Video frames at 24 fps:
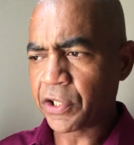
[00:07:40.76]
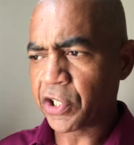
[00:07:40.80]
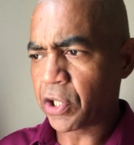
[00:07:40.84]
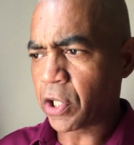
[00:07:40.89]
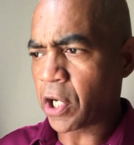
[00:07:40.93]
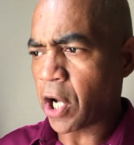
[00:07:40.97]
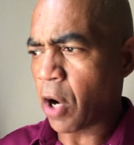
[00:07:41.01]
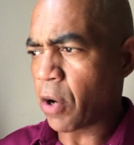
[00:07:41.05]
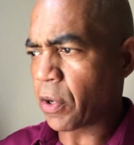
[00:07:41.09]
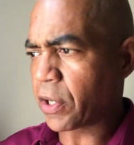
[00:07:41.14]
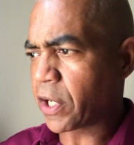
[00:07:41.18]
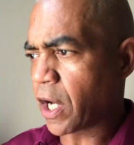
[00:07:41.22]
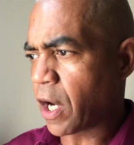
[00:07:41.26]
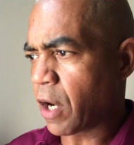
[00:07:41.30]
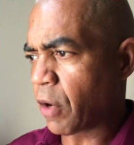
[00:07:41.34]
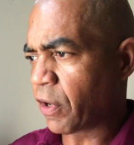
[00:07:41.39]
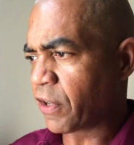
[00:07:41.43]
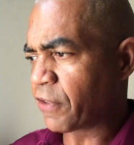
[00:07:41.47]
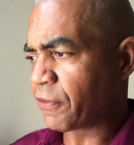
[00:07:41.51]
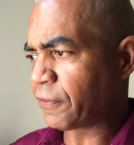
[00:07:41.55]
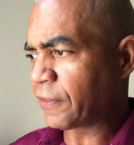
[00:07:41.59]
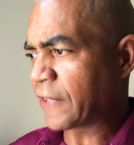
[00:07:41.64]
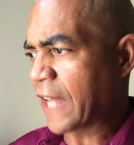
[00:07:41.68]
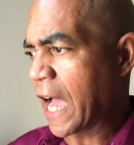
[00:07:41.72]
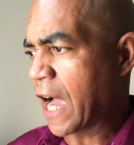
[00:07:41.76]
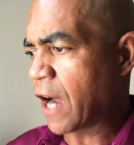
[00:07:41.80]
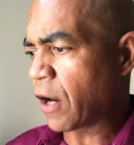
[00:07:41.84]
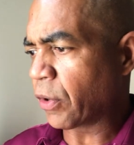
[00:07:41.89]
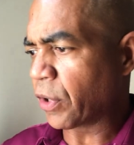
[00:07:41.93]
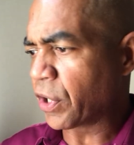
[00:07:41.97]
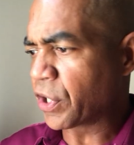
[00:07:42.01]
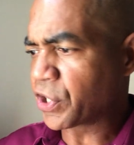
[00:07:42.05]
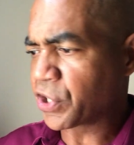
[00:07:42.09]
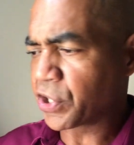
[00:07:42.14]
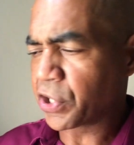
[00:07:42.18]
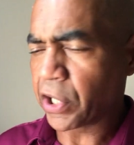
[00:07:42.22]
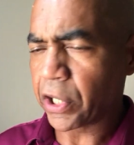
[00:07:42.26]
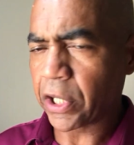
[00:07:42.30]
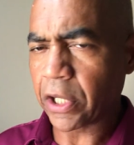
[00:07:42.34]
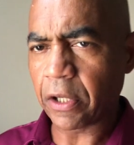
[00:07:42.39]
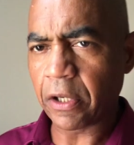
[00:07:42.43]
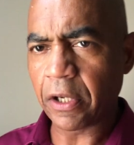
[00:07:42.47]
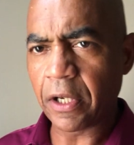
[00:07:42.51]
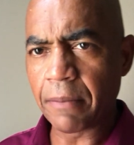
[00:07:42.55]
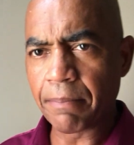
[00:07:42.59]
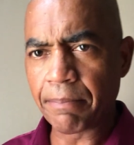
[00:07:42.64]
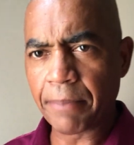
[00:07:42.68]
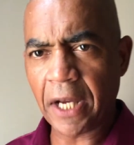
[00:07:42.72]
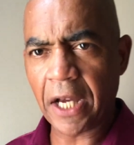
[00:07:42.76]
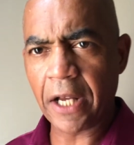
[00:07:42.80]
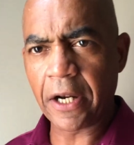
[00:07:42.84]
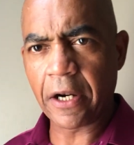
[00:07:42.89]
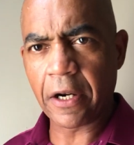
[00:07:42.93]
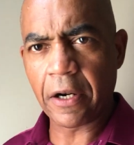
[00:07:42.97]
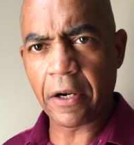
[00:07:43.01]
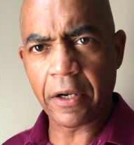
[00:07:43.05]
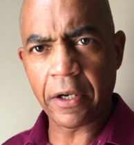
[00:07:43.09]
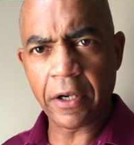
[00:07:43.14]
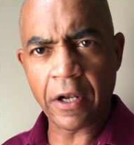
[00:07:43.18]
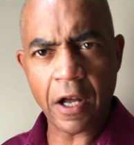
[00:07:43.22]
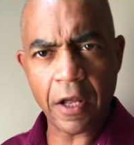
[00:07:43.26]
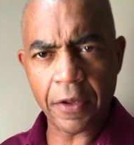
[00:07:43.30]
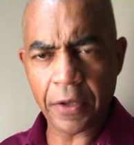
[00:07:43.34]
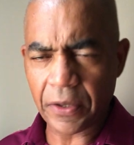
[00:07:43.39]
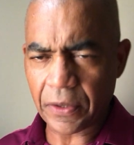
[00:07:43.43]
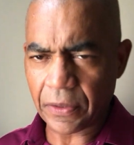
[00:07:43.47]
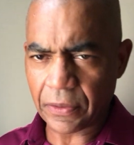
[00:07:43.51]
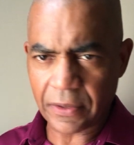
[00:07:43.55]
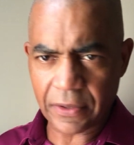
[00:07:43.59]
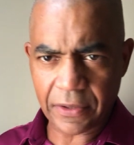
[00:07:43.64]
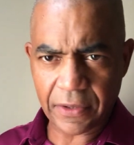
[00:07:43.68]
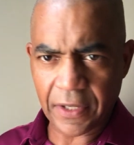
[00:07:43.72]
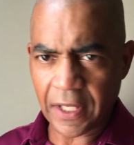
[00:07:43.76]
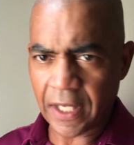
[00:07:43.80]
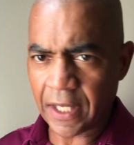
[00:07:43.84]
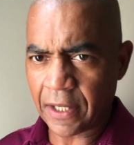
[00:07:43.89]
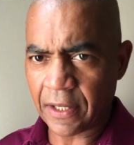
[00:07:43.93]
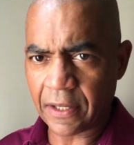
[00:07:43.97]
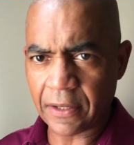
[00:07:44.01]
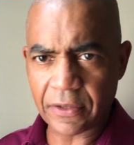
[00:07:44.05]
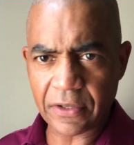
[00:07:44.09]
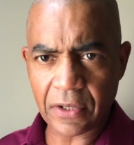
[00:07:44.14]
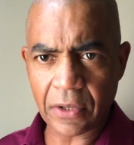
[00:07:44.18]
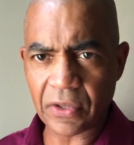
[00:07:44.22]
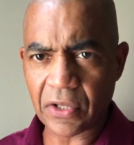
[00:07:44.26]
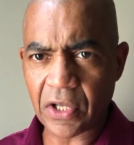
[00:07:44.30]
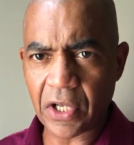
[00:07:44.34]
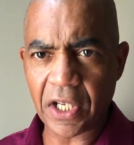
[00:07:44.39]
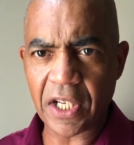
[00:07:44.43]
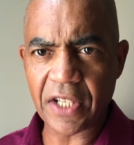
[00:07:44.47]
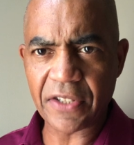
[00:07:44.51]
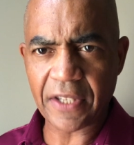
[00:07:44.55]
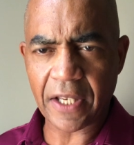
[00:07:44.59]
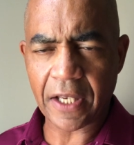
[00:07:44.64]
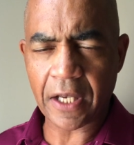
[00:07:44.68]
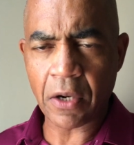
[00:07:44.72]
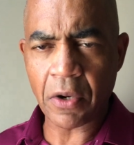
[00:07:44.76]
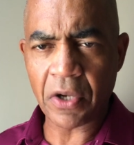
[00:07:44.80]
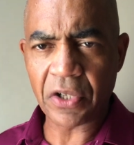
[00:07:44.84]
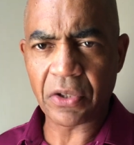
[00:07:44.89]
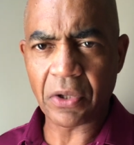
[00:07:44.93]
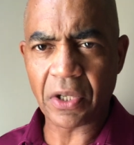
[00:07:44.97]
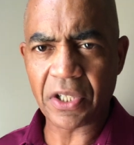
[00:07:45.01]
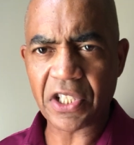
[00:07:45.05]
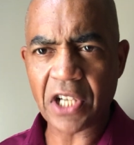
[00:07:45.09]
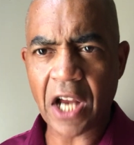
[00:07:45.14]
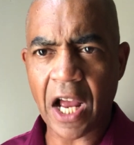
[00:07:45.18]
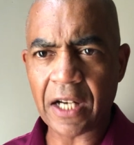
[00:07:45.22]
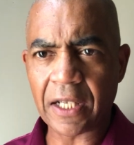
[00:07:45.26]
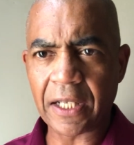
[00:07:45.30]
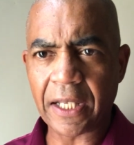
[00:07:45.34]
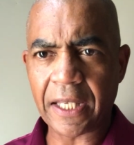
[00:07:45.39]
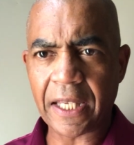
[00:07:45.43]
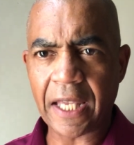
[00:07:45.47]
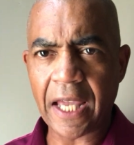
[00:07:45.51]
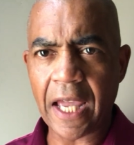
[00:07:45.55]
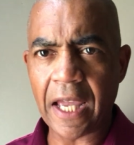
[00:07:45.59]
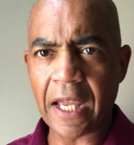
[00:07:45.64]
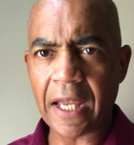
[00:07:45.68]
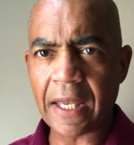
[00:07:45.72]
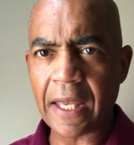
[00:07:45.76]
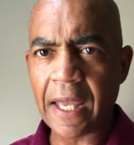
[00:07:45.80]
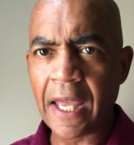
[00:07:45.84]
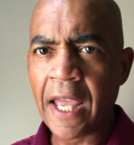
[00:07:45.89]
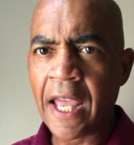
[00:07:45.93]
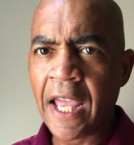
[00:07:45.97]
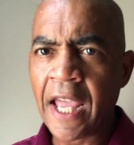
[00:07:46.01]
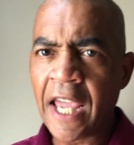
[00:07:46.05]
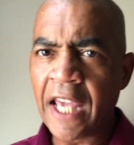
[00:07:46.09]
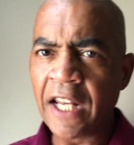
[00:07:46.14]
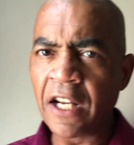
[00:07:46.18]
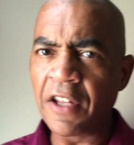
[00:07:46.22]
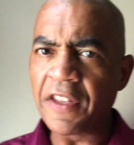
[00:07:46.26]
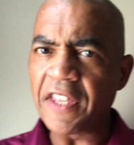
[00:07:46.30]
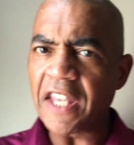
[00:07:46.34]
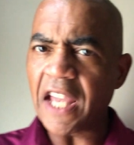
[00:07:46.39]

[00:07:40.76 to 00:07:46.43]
cocoa and flour and sugar and butter and all those things, those goodies that go into a chocolate cake. And on